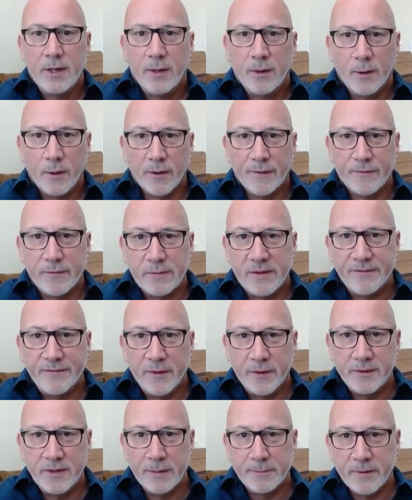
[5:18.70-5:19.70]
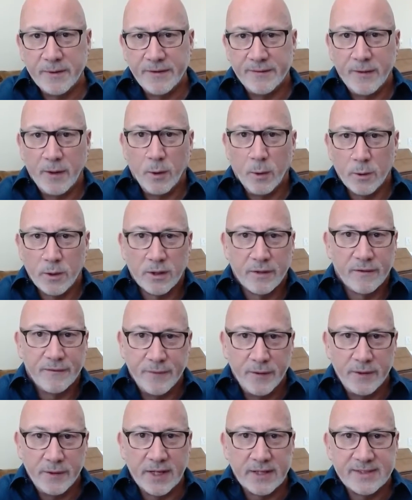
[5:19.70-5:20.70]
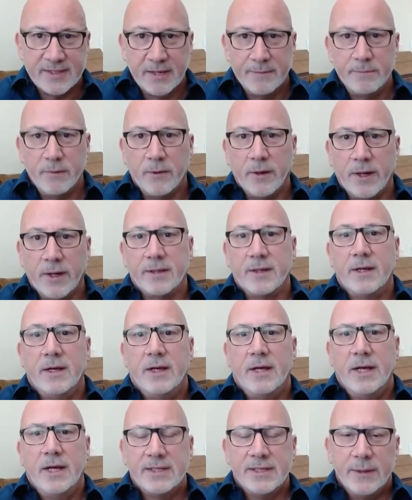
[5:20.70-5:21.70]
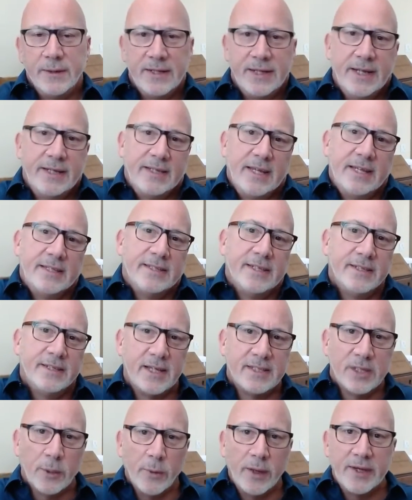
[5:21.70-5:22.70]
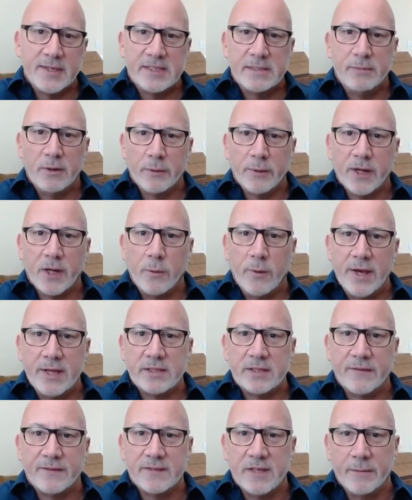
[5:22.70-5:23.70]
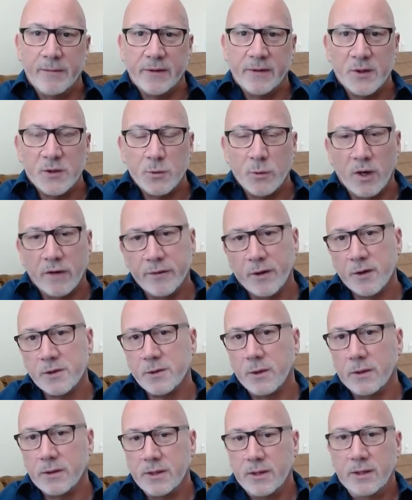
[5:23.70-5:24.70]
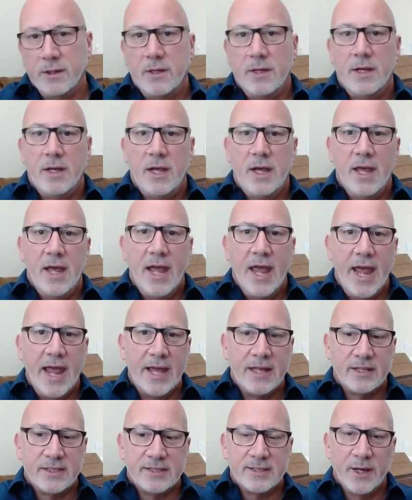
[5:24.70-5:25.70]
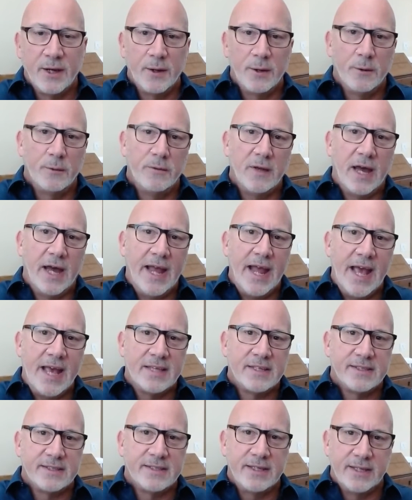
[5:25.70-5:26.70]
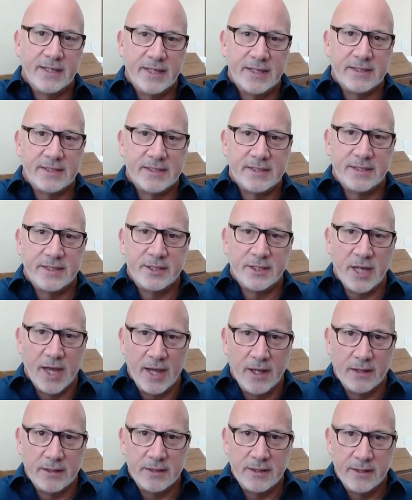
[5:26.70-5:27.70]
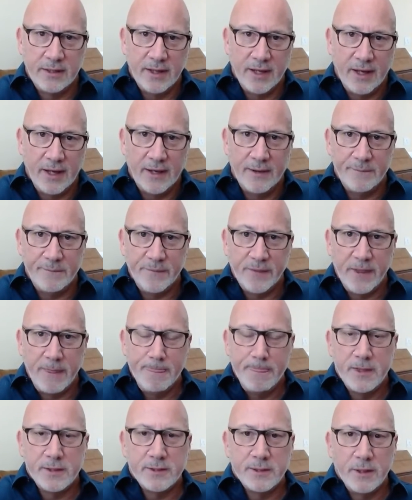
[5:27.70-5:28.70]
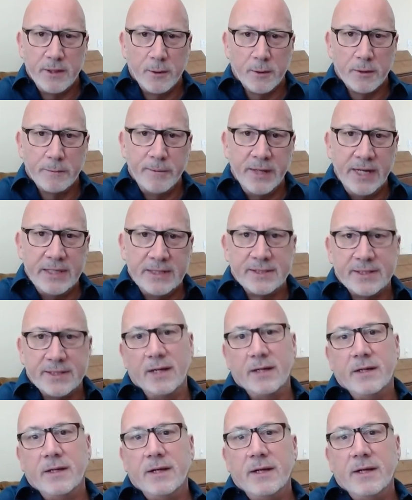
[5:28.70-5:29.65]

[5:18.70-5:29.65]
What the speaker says: or from a phone number, have ordered food at some point. So it's a reasonable request of someone who's 12 years old. And so I asked this child to order pizza.